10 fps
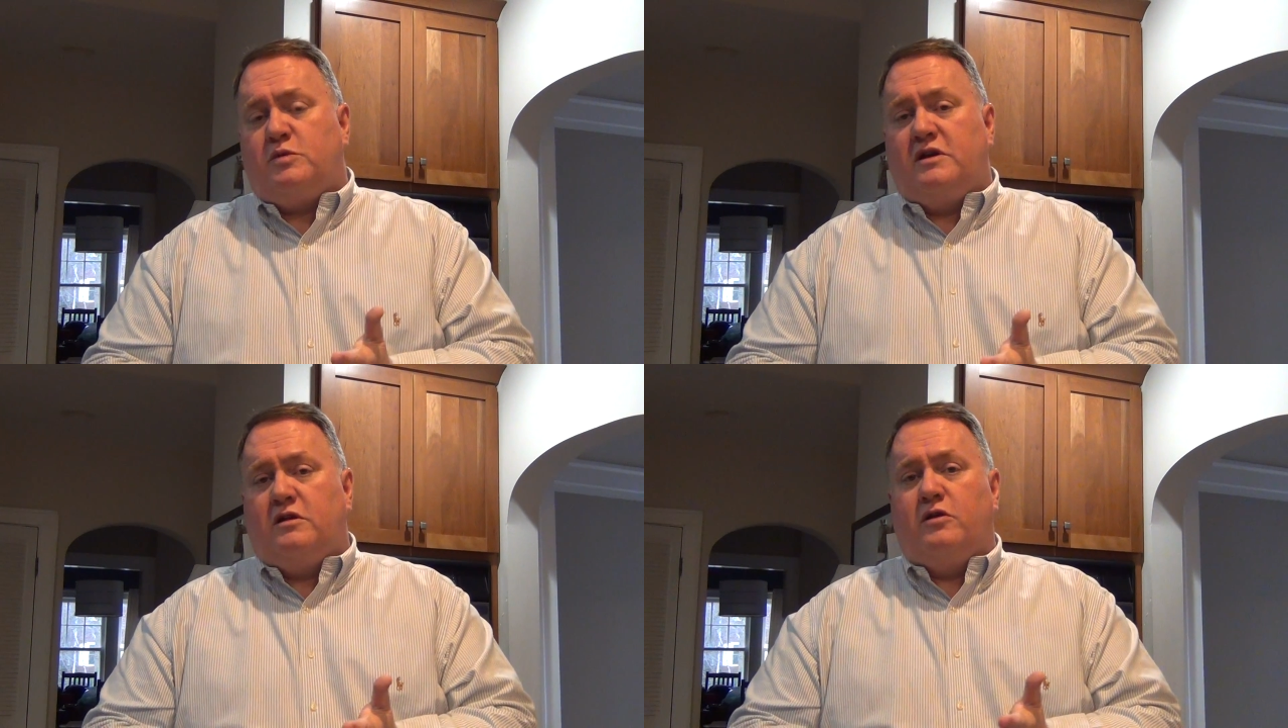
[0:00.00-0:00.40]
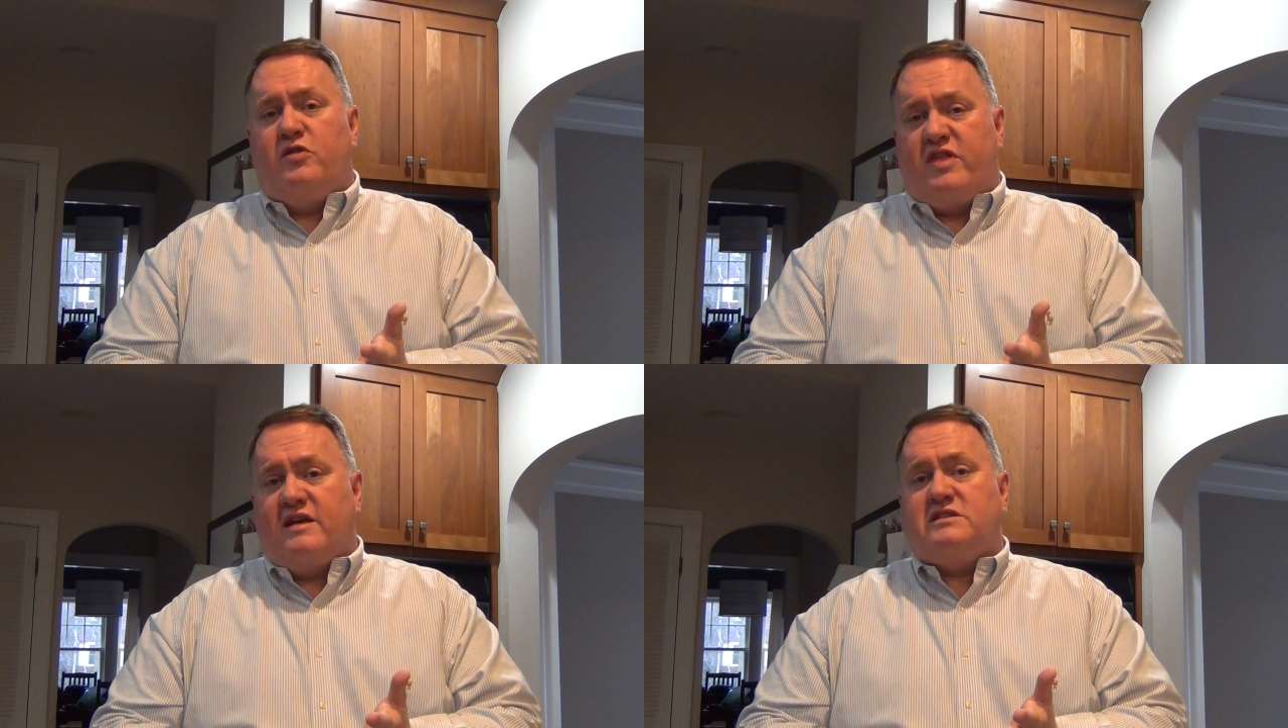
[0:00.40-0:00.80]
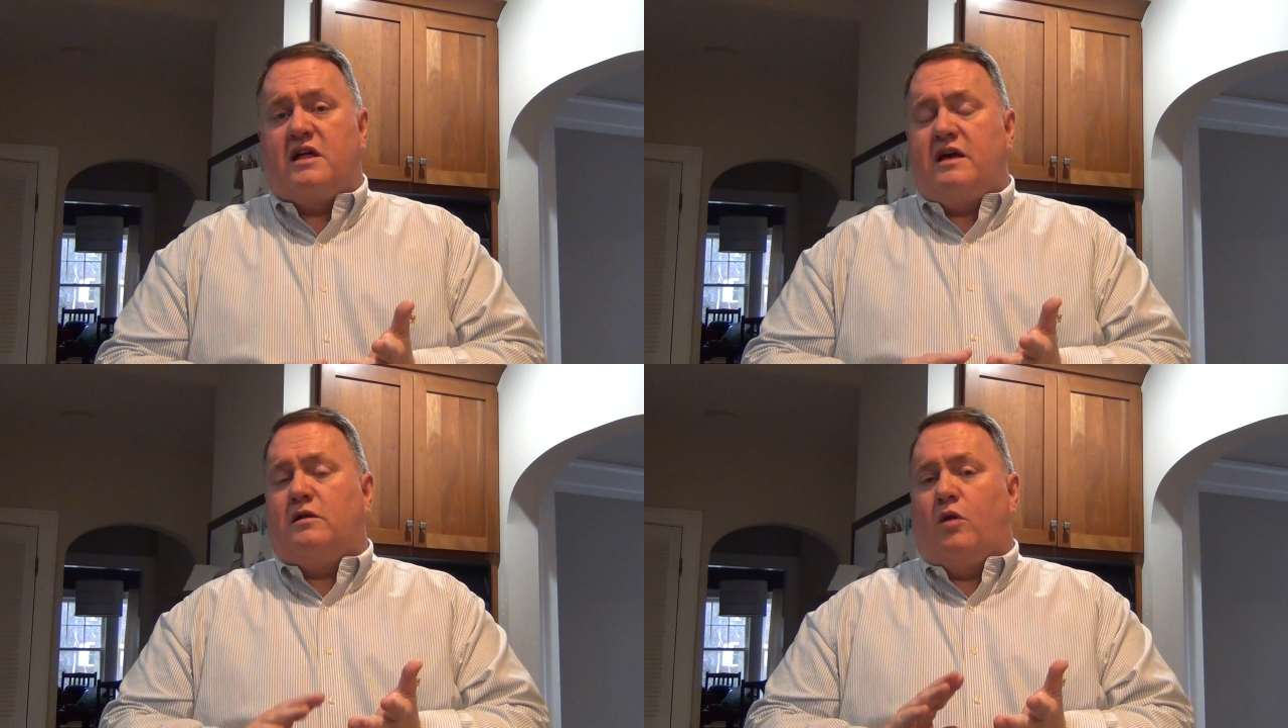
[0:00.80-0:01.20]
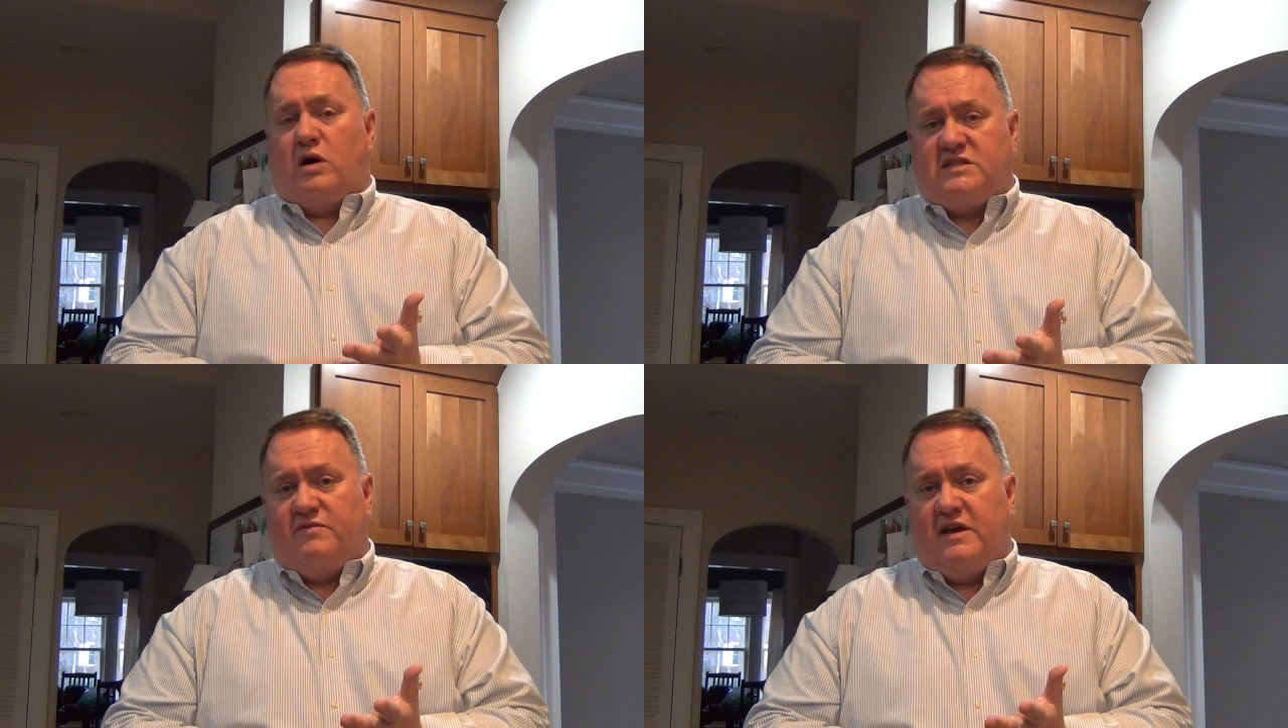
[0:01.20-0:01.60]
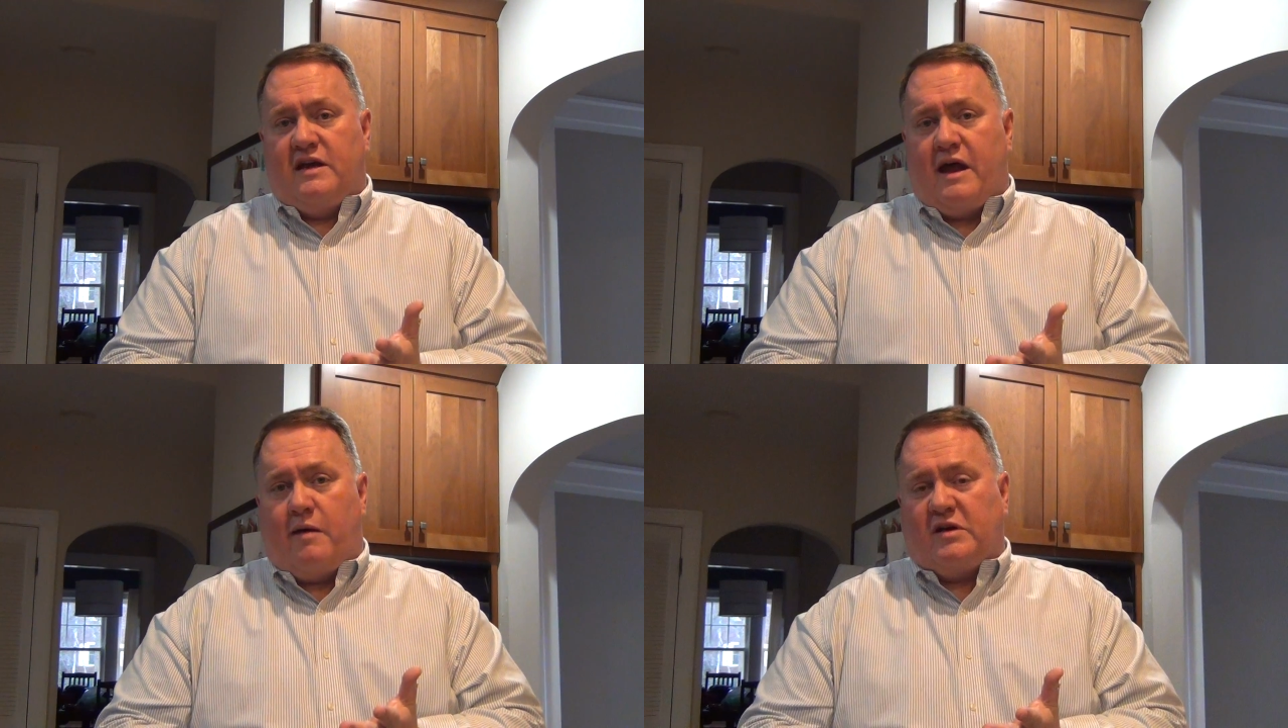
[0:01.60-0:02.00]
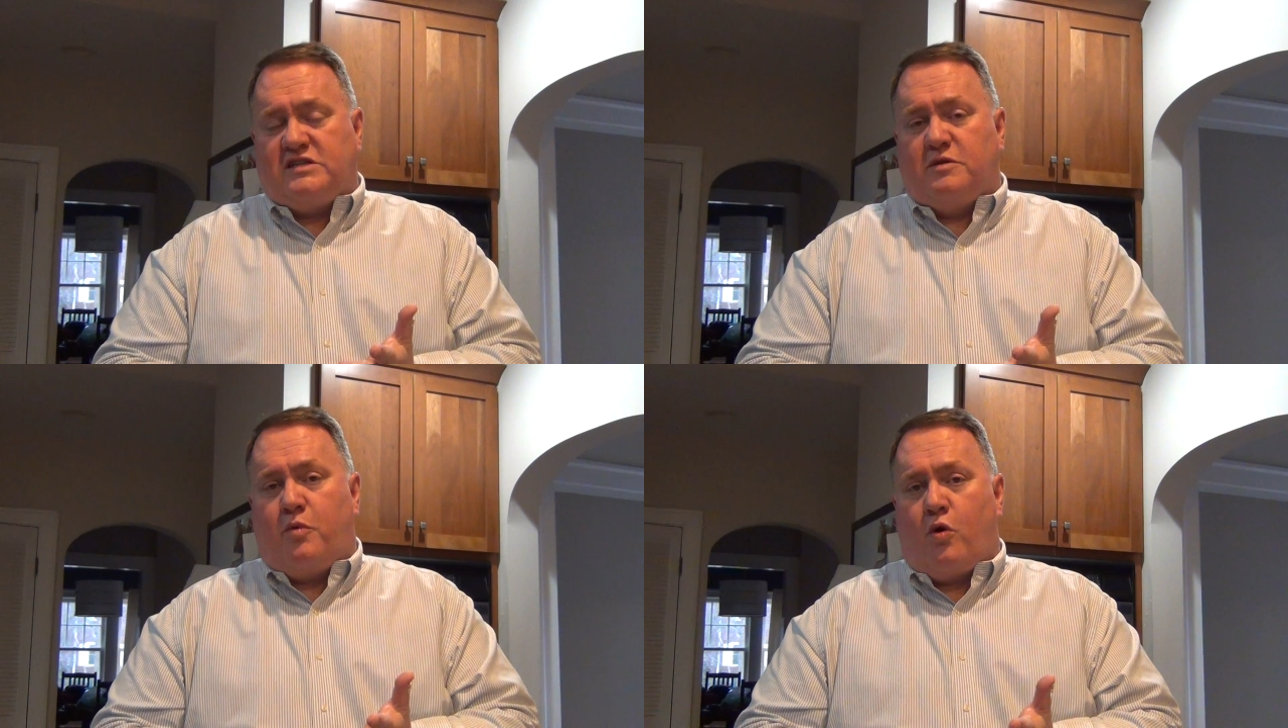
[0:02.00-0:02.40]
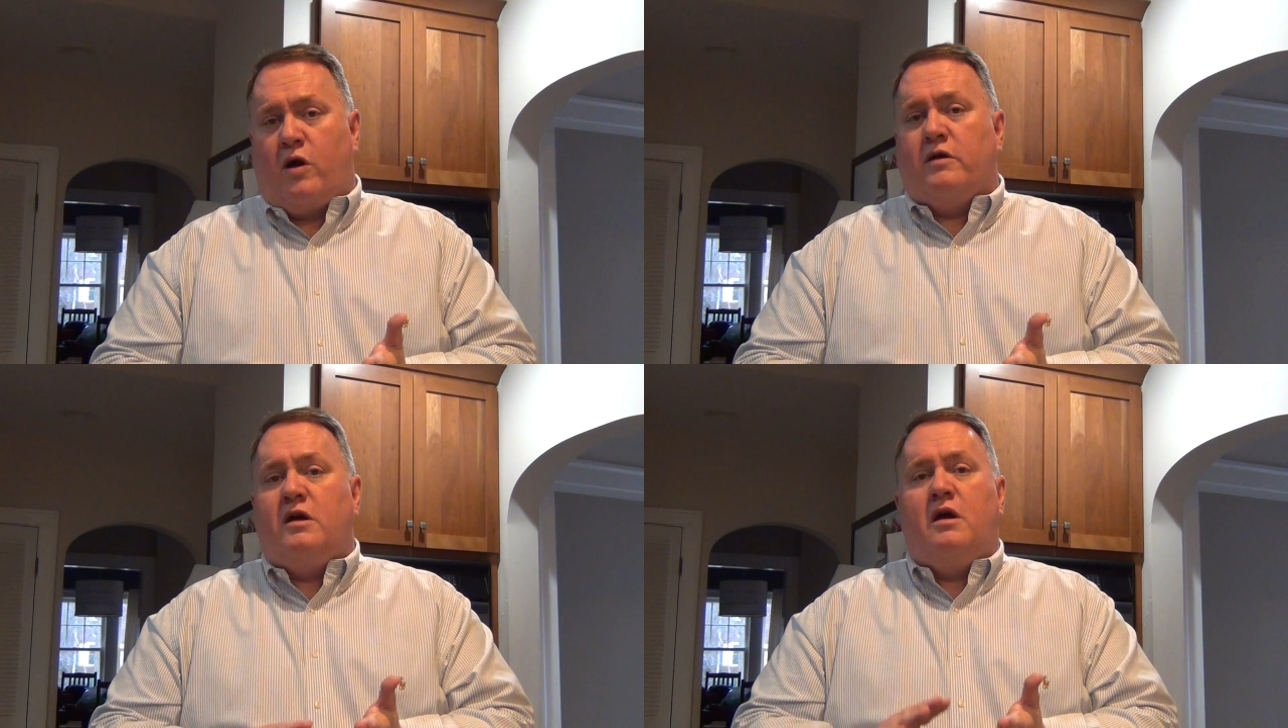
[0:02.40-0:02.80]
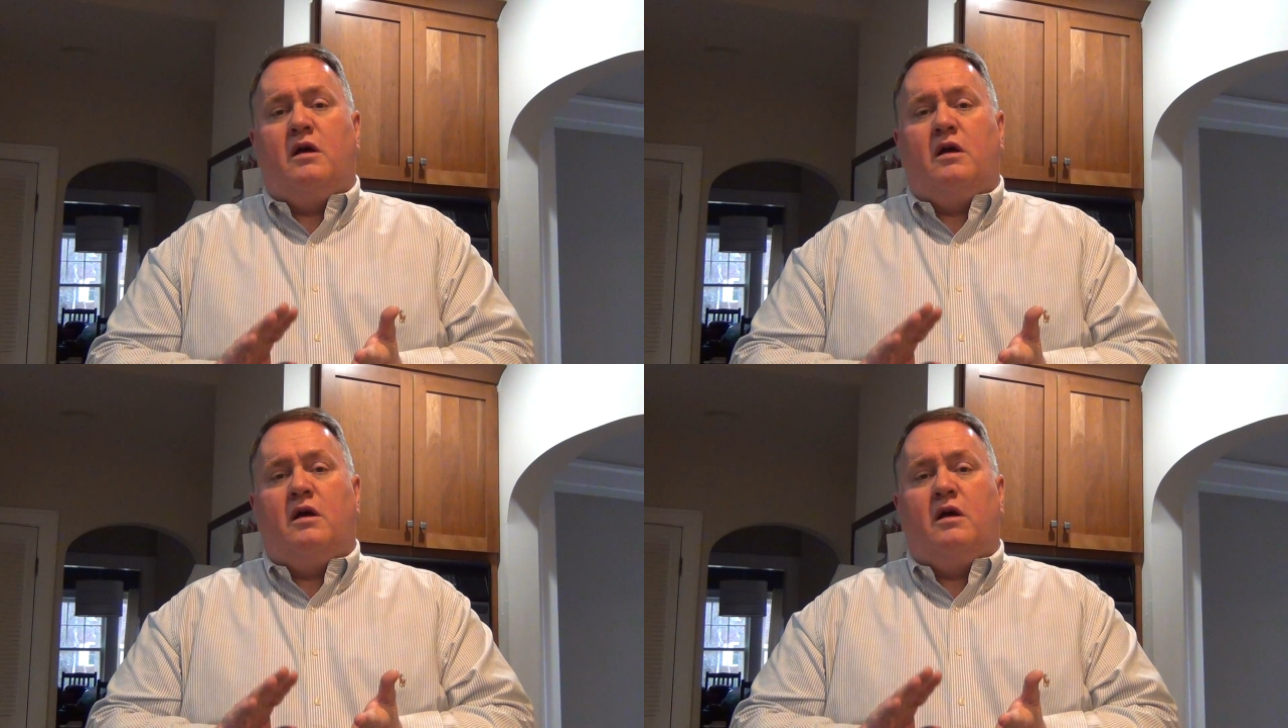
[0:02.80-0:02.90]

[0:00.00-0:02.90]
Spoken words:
would include things like loss of economic support,